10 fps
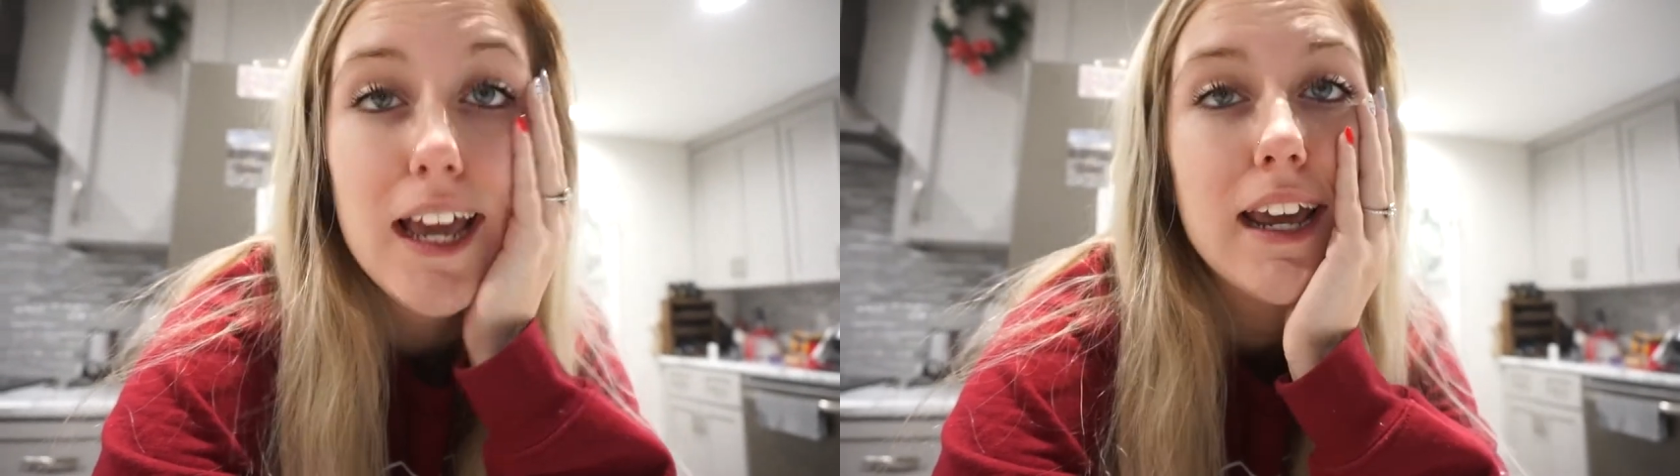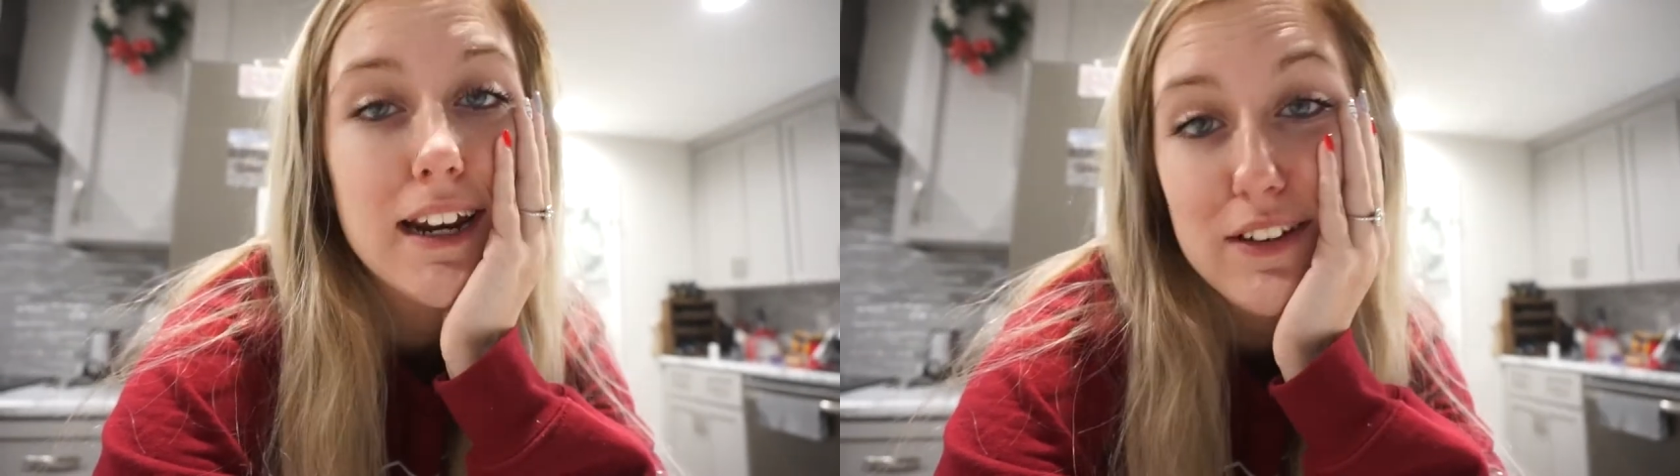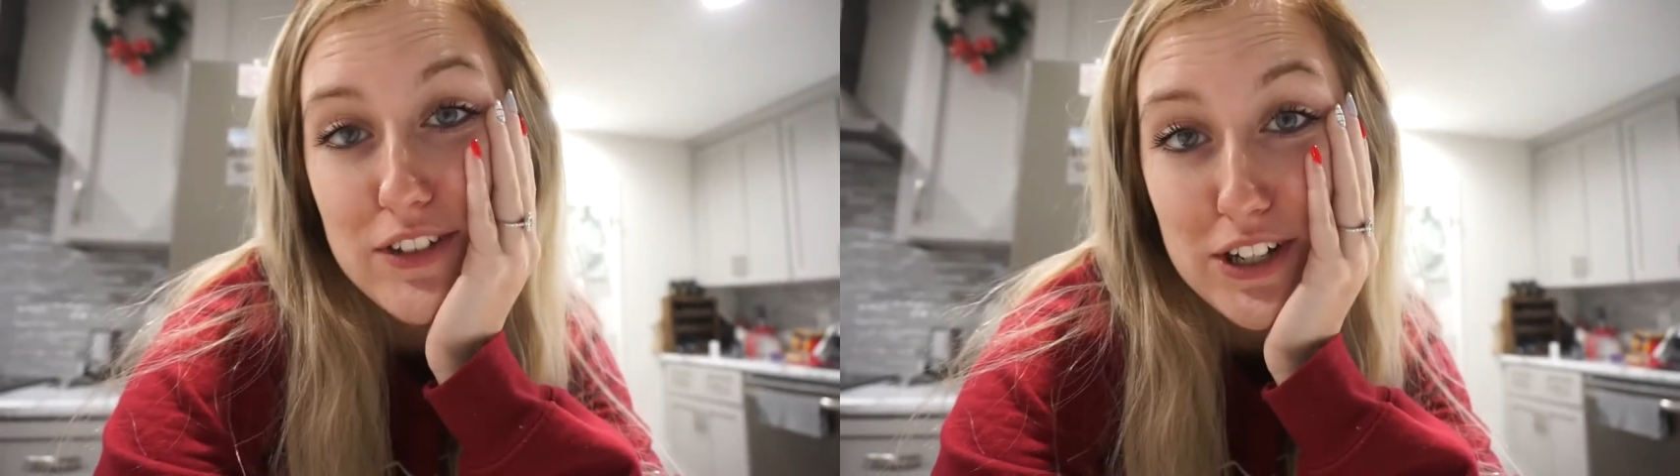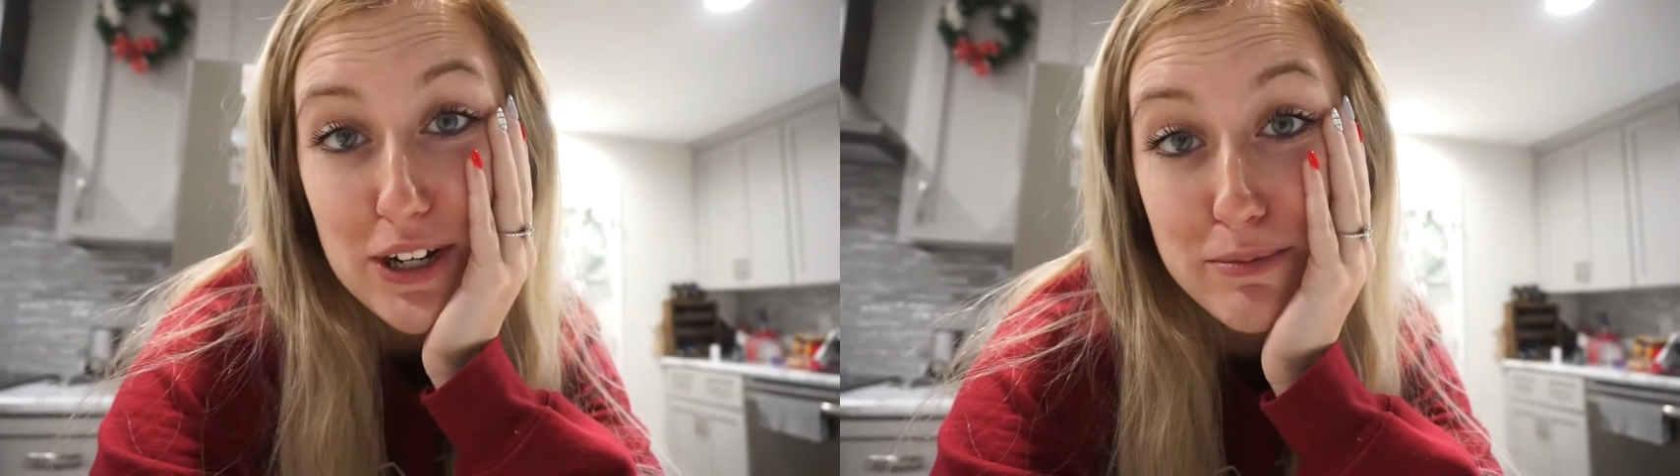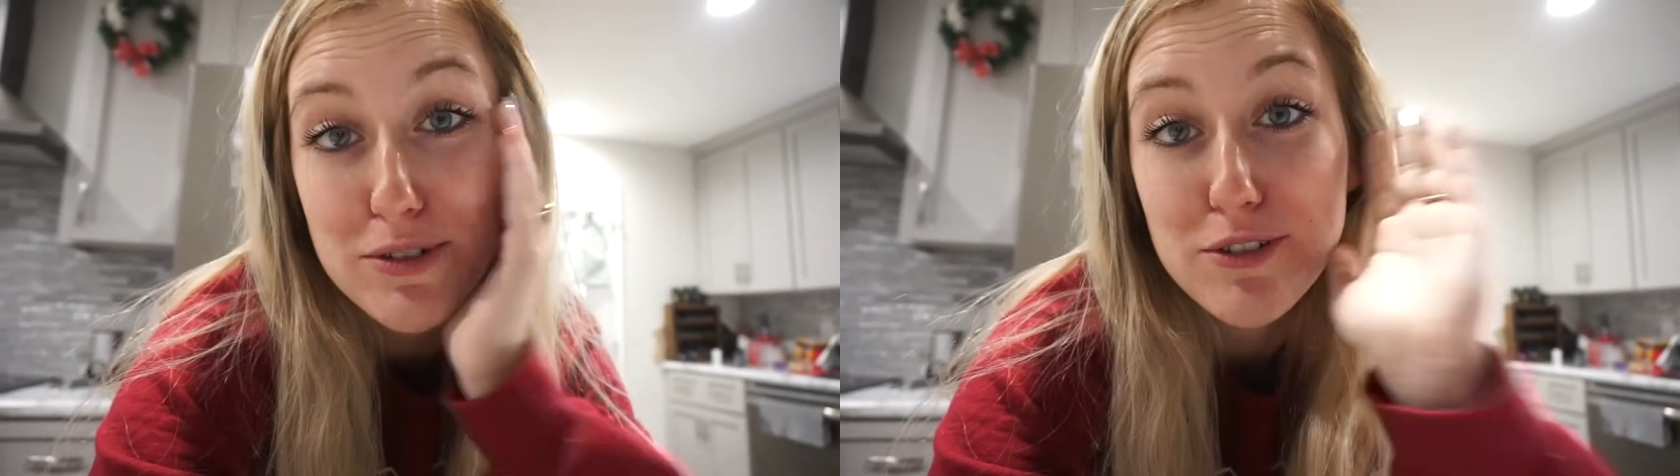And I have the
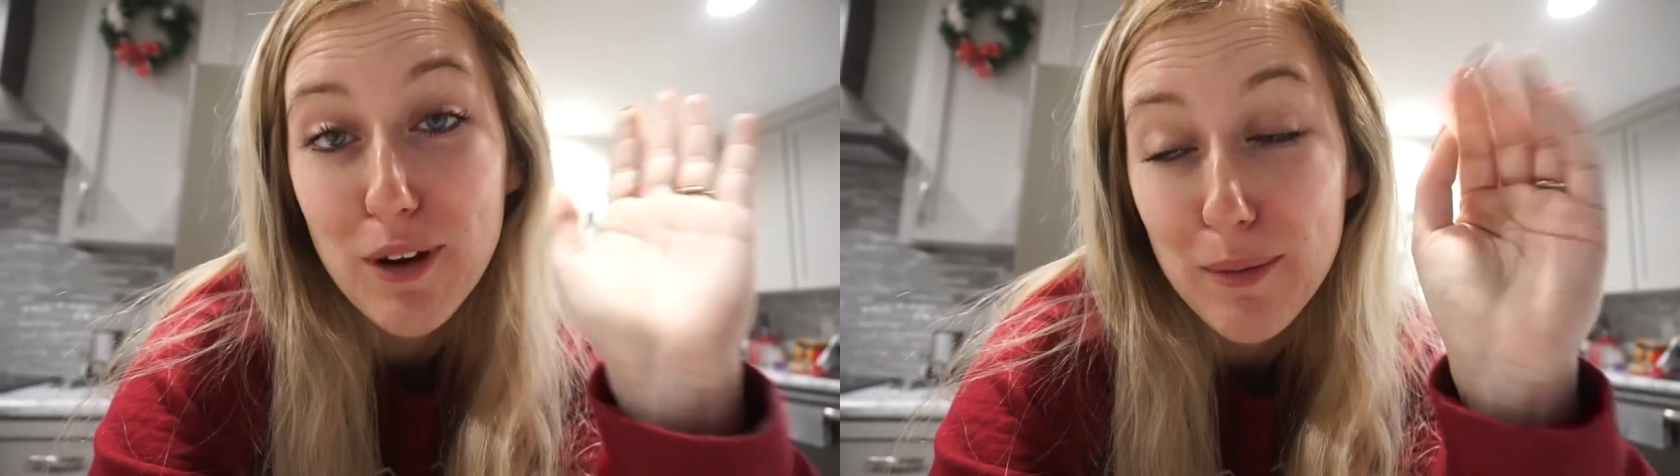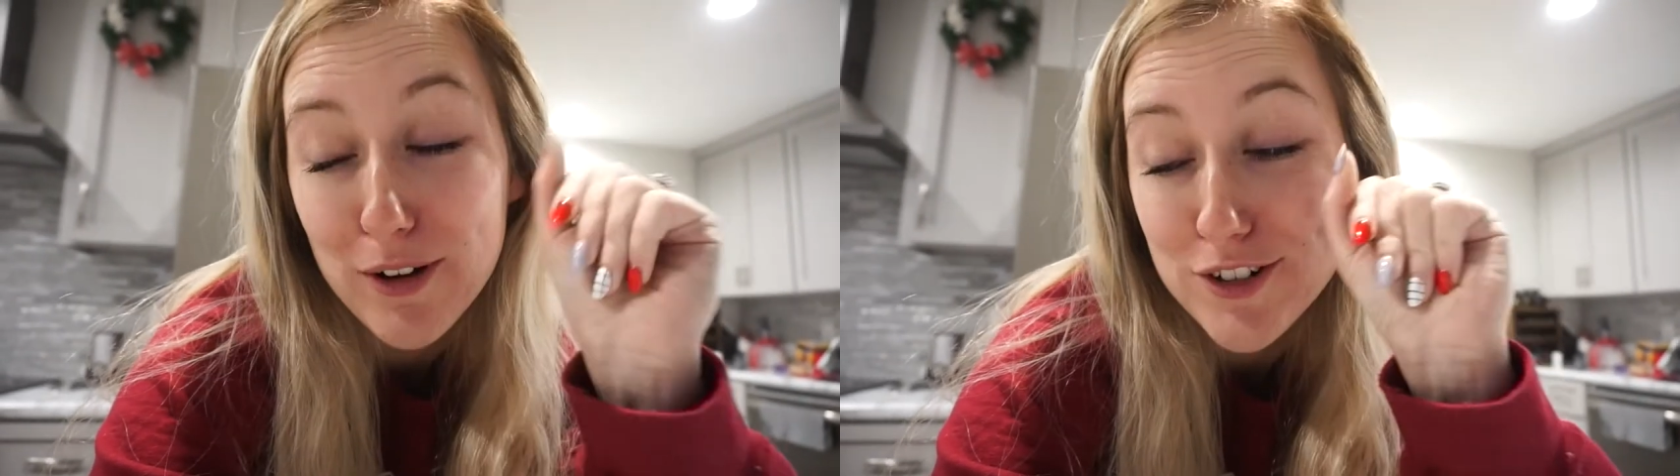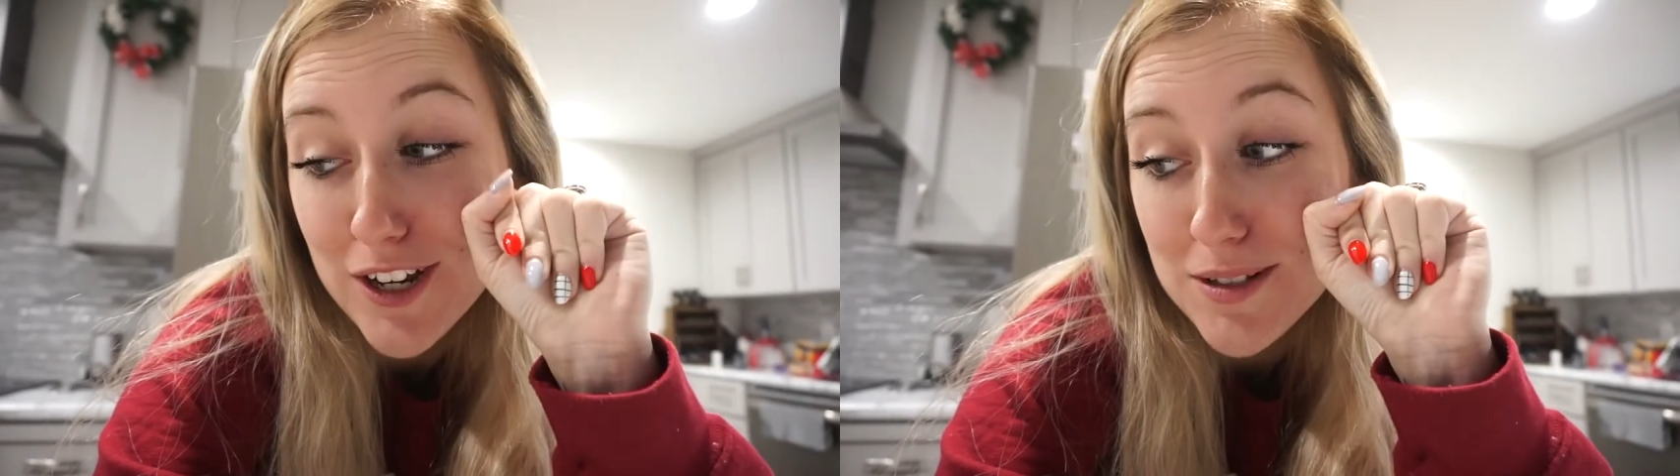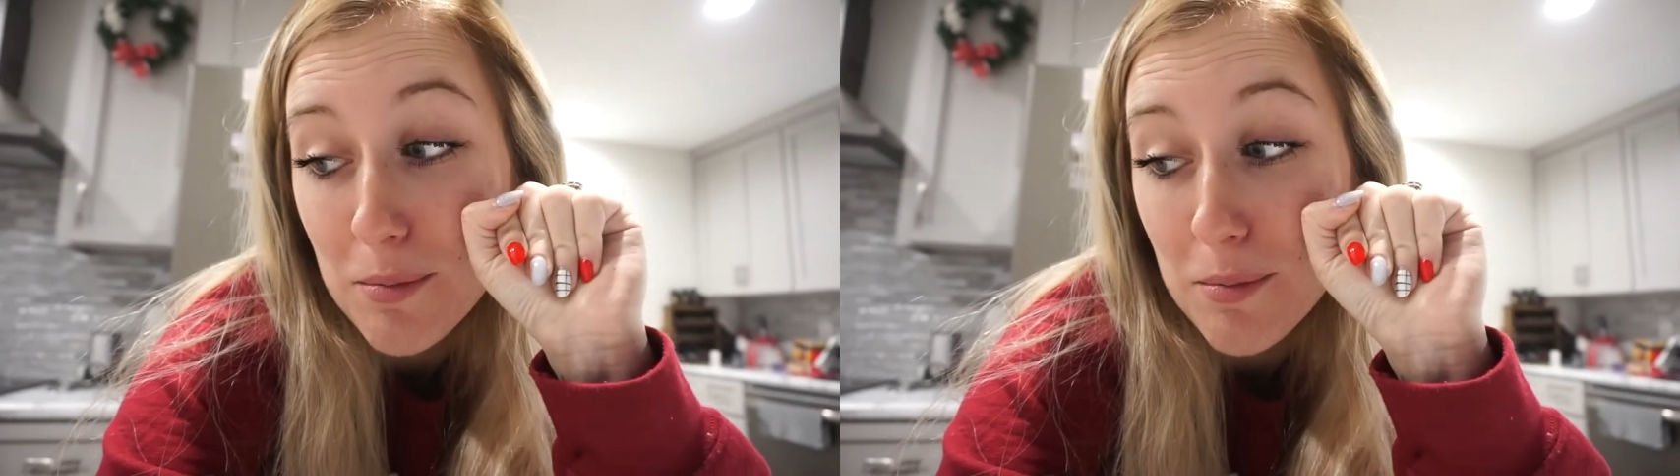hiccups, so I apologize.